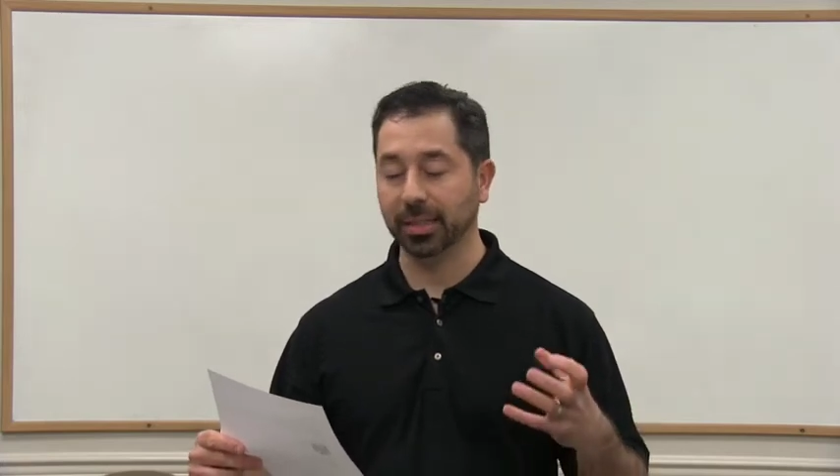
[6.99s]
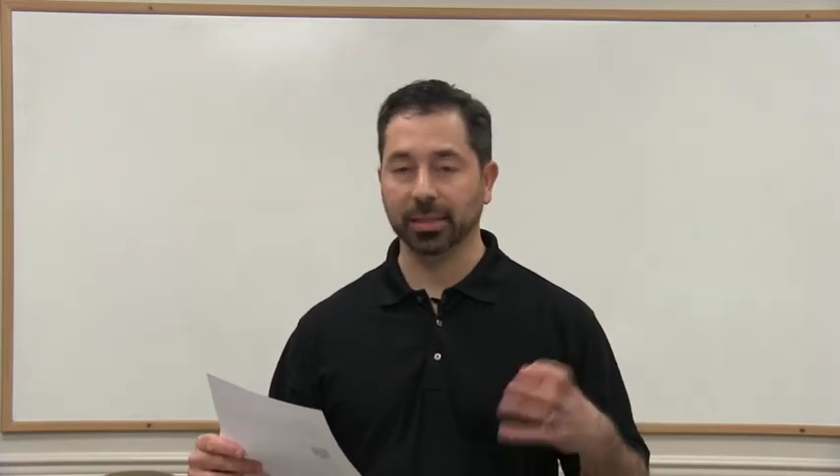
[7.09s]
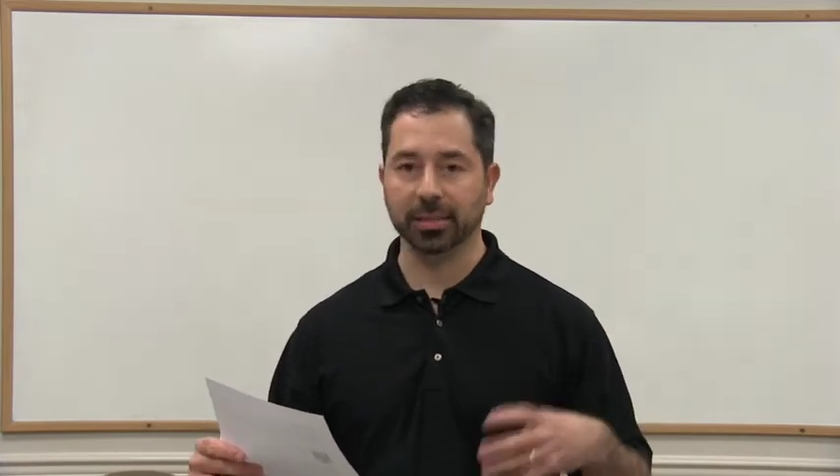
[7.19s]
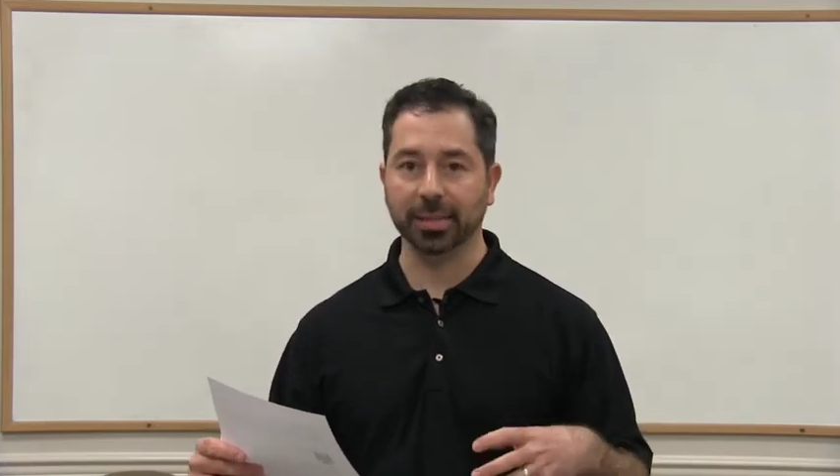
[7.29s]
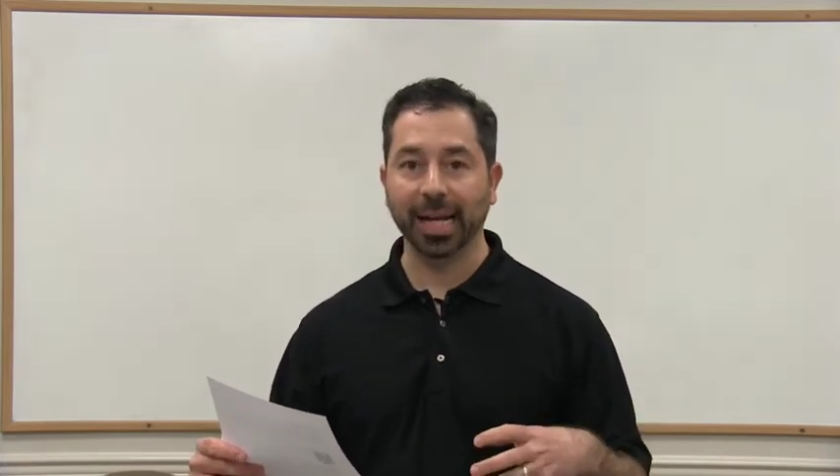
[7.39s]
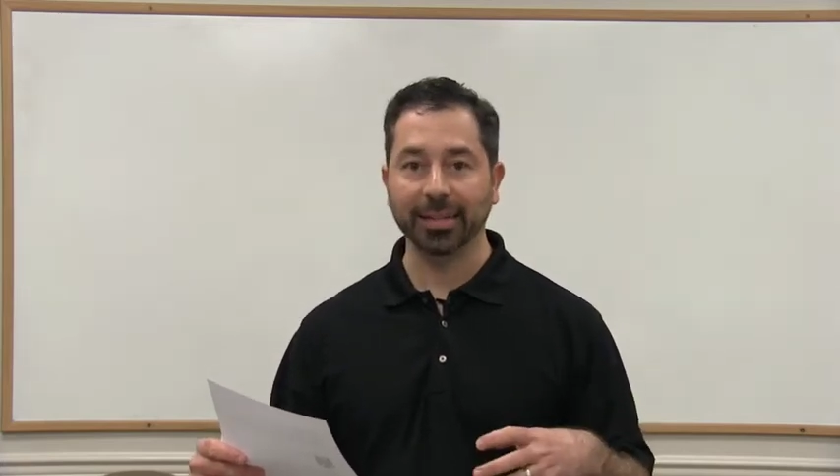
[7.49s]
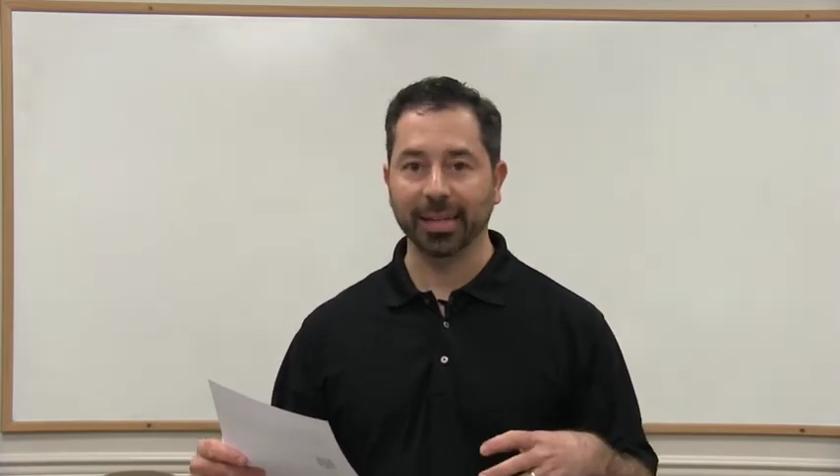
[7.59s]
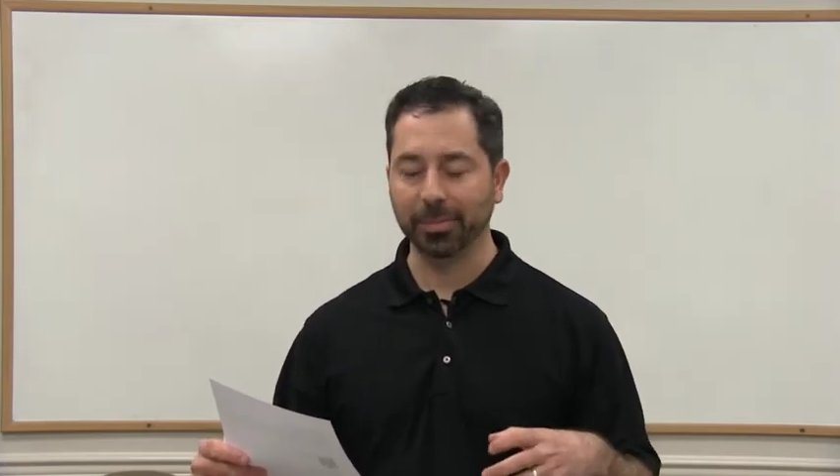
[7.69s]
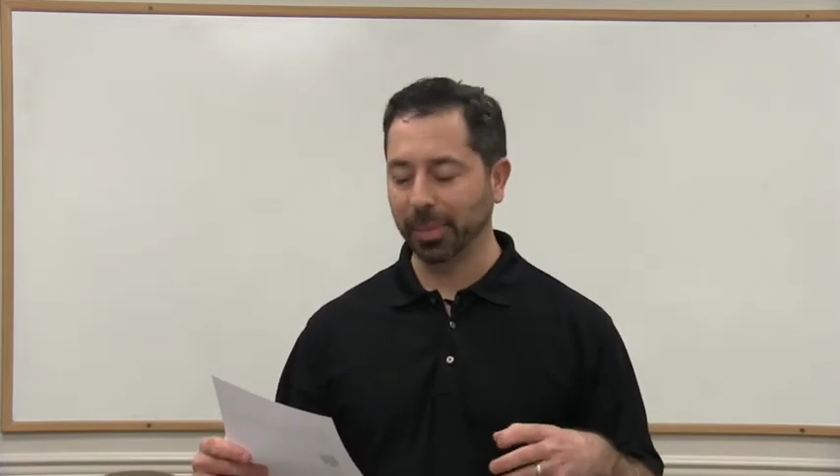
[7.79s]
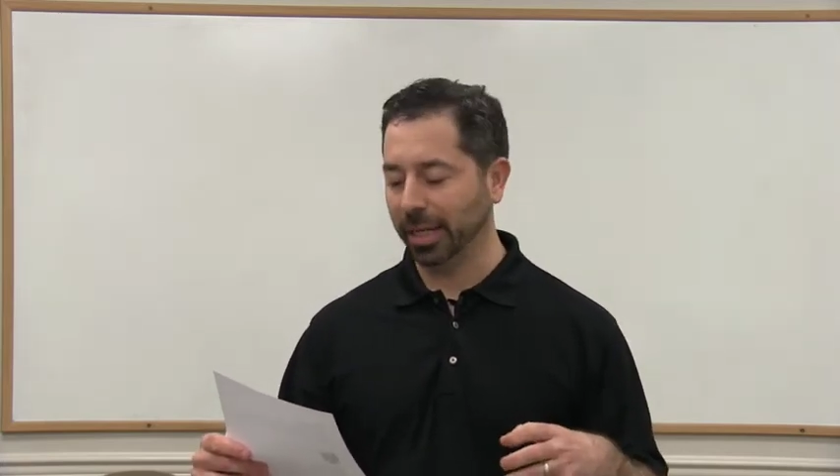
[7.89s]
that does not
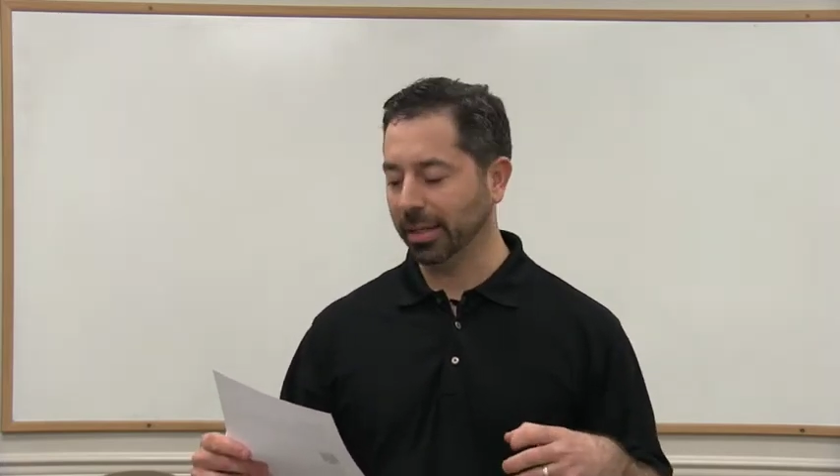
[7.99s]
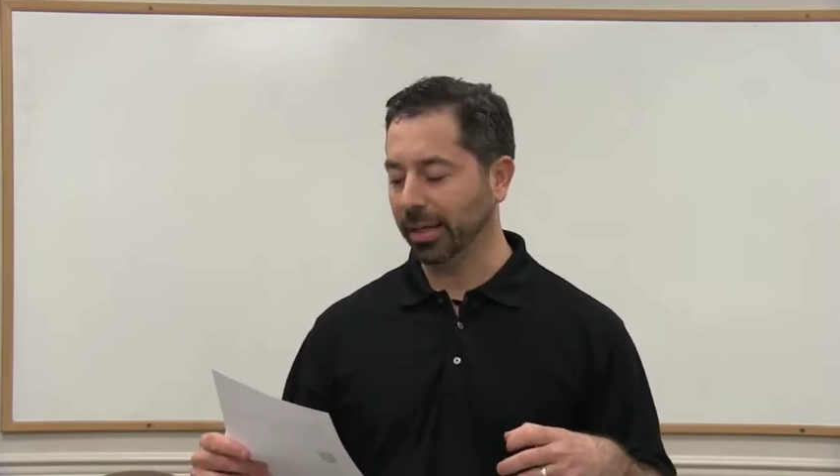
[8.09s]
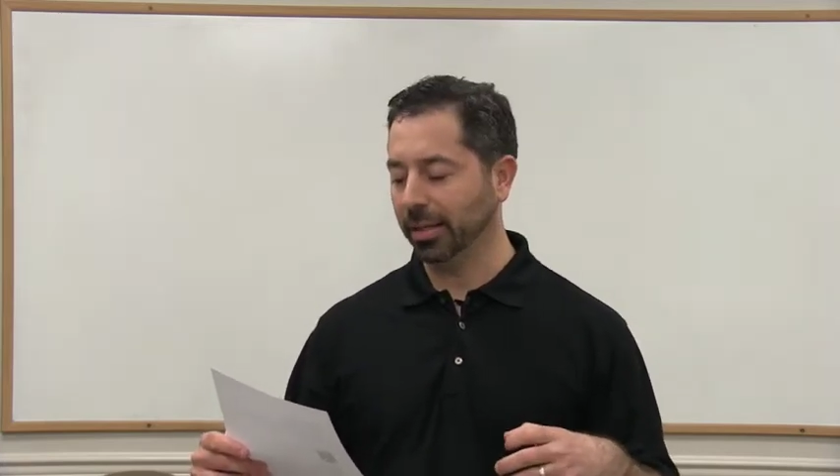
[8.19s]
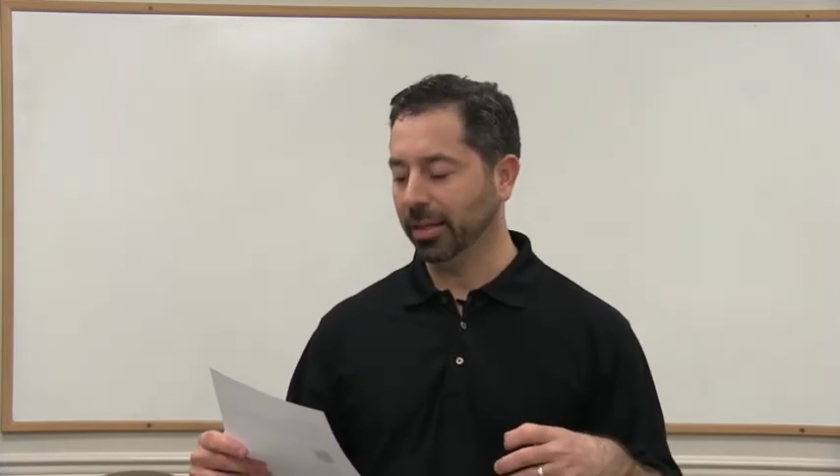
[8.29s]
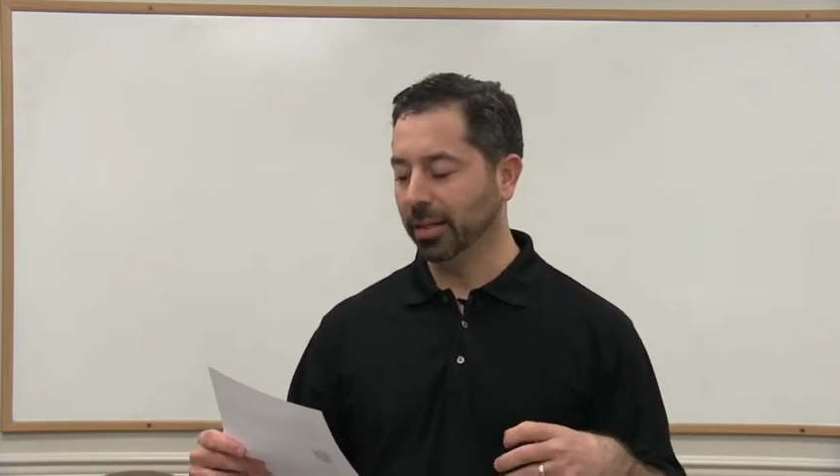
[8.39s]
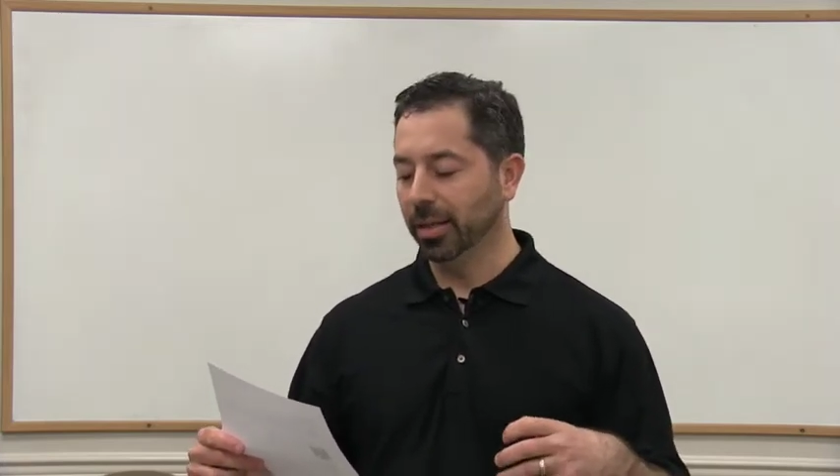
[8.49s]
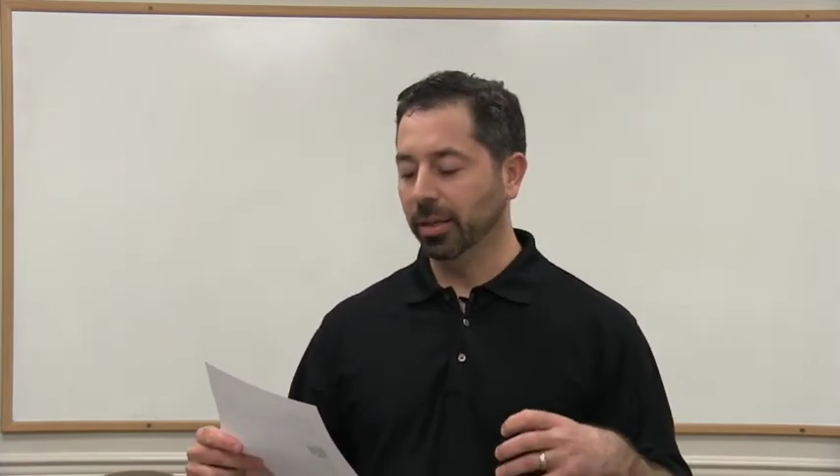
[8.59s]
take Medicare.